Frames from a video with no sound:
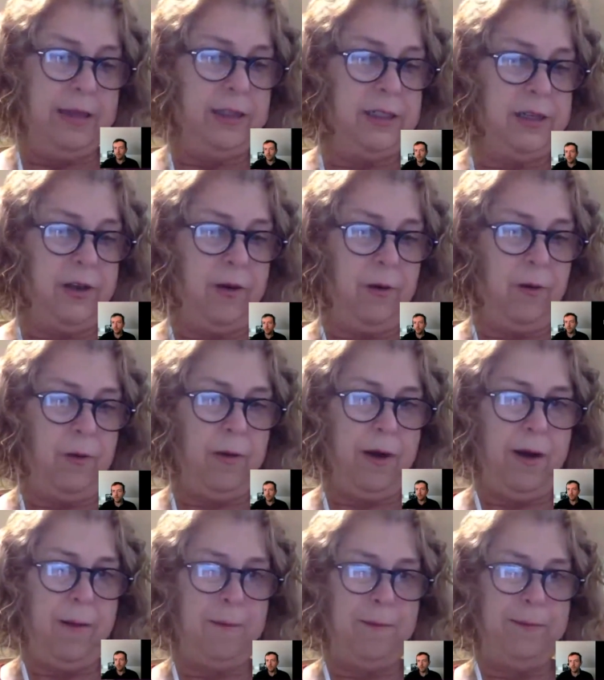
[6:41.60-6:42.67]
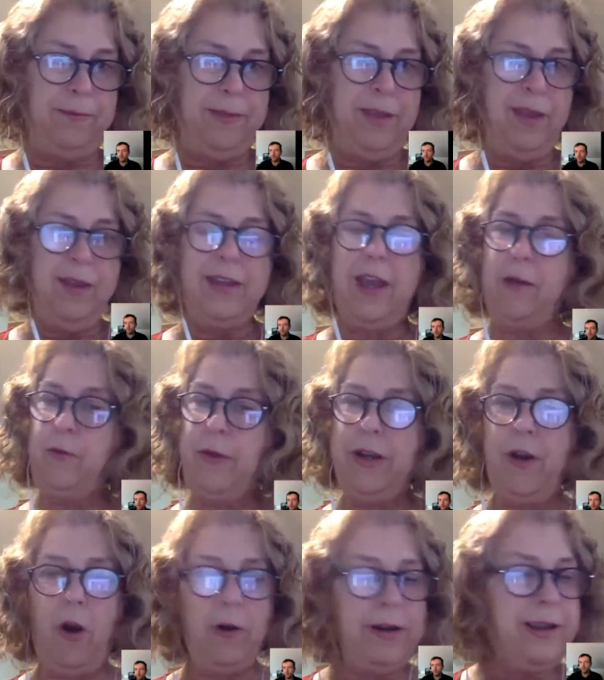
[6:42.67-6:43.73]
and so
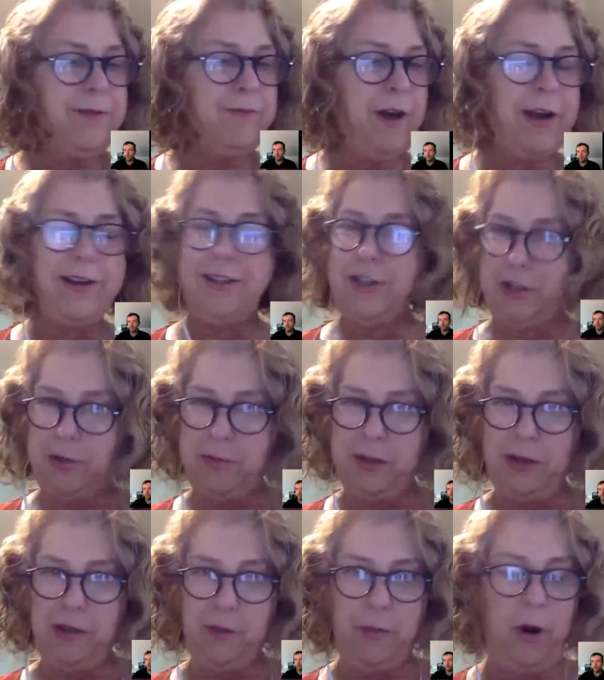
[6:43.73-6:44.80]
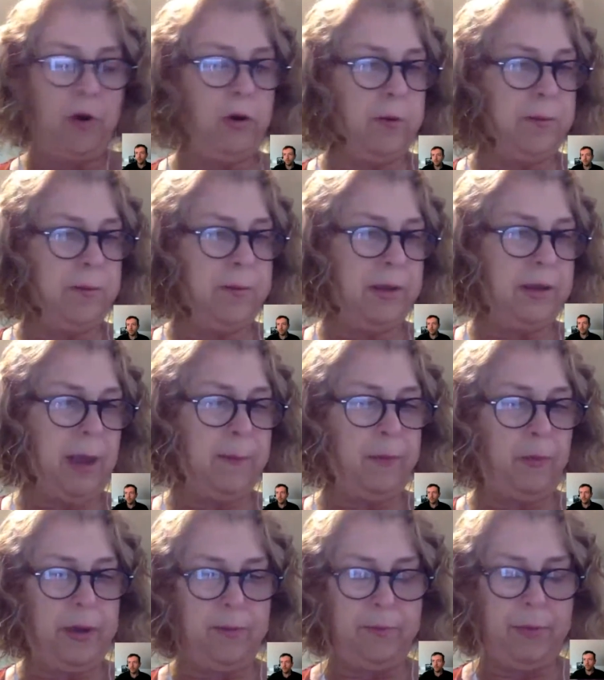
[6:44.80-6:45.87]
invited you to be on the program at that
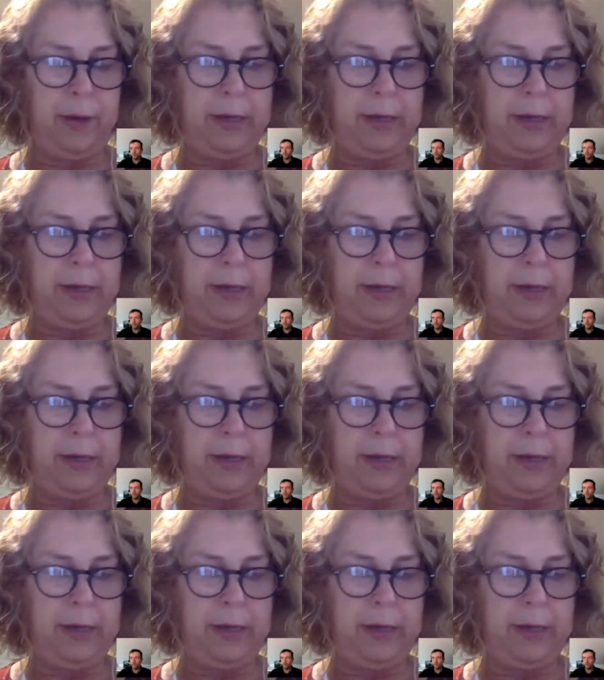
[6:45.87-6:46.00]
point.